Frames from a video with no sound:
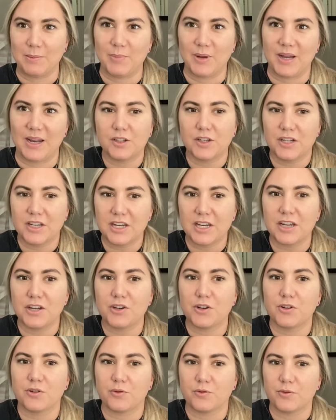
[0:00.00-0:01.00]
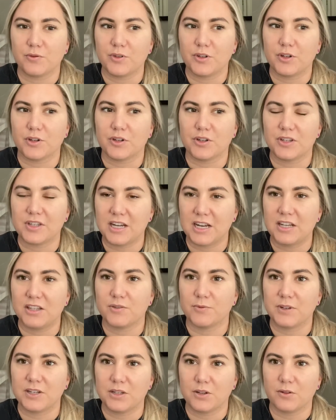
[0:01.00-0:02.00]
But looking in your state's
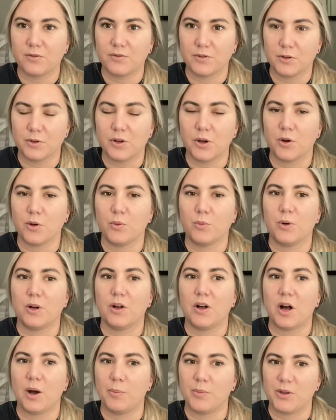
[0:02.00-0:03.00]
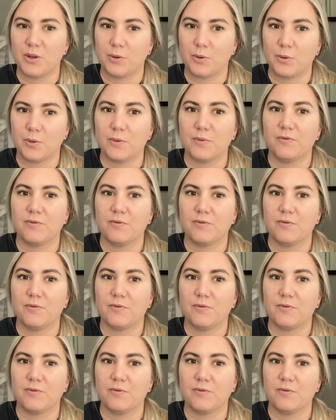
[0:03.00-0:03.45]
retail food code will help you